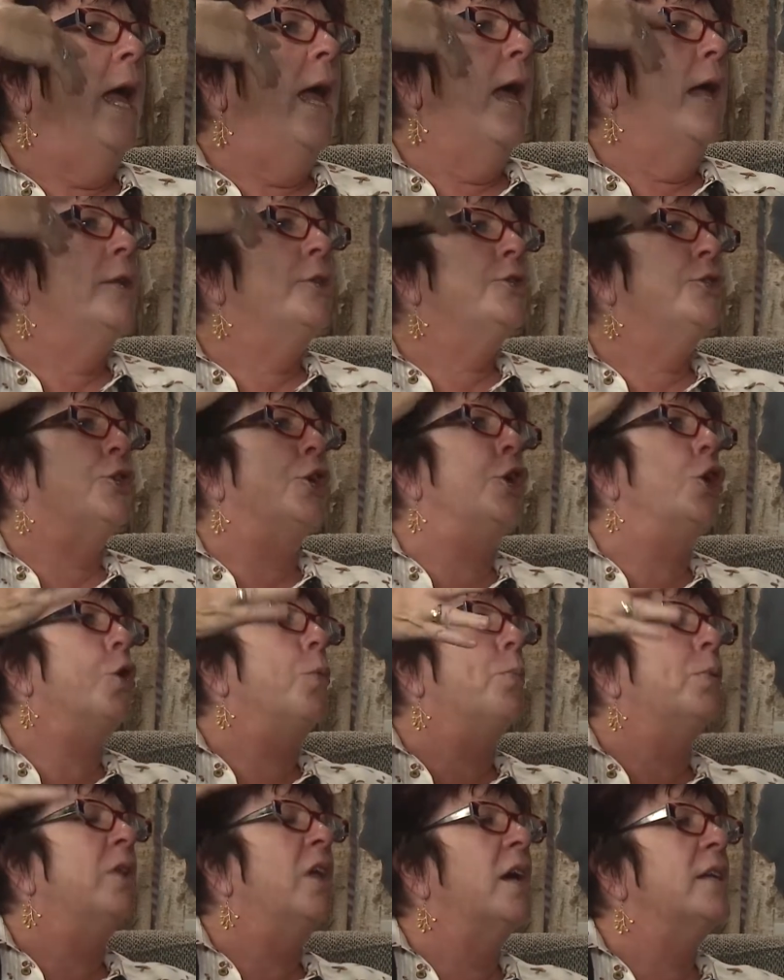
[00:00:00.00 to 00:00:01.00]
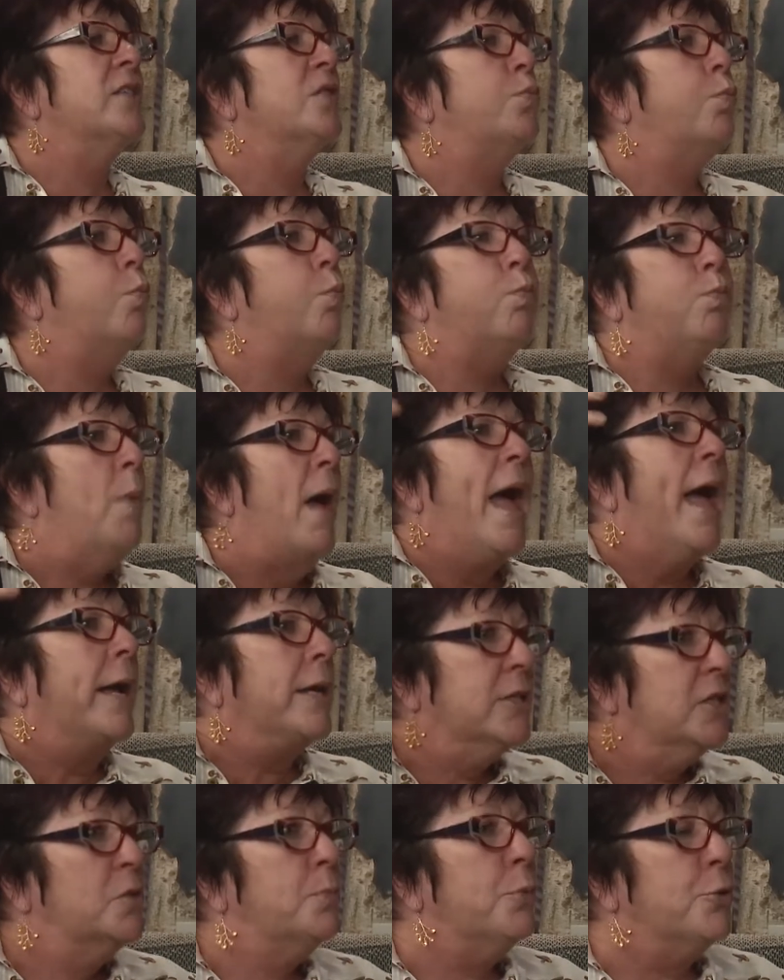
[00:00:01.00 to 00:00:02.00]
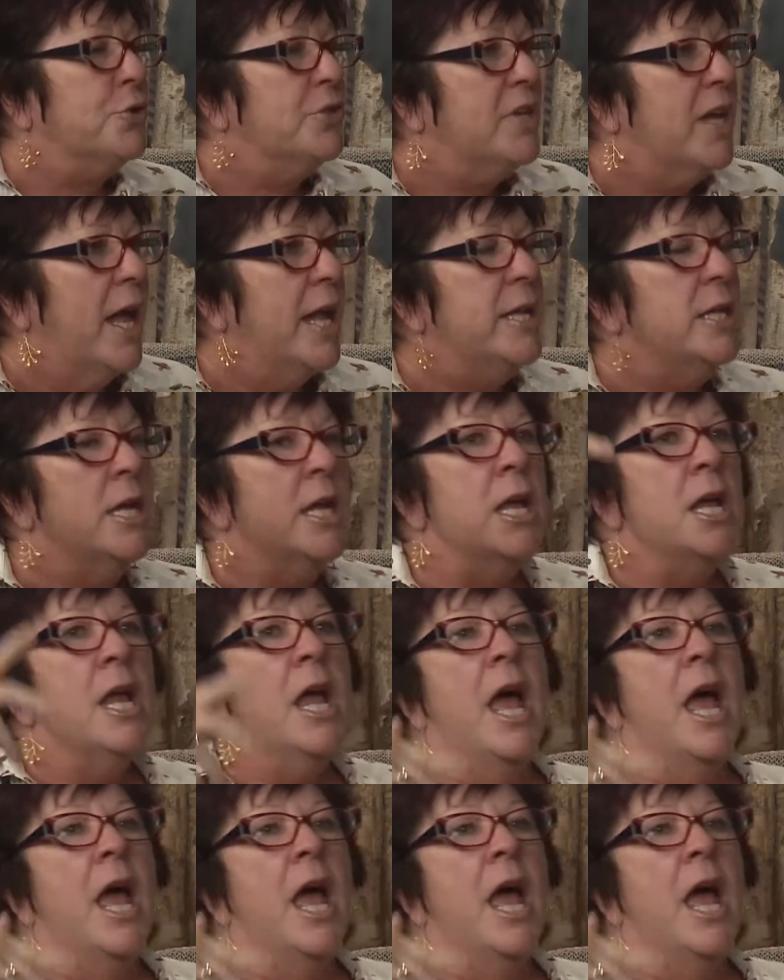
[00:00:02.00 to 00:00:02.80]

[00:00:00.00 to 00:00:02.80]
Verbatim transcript: two plus X right, percent. Right, right.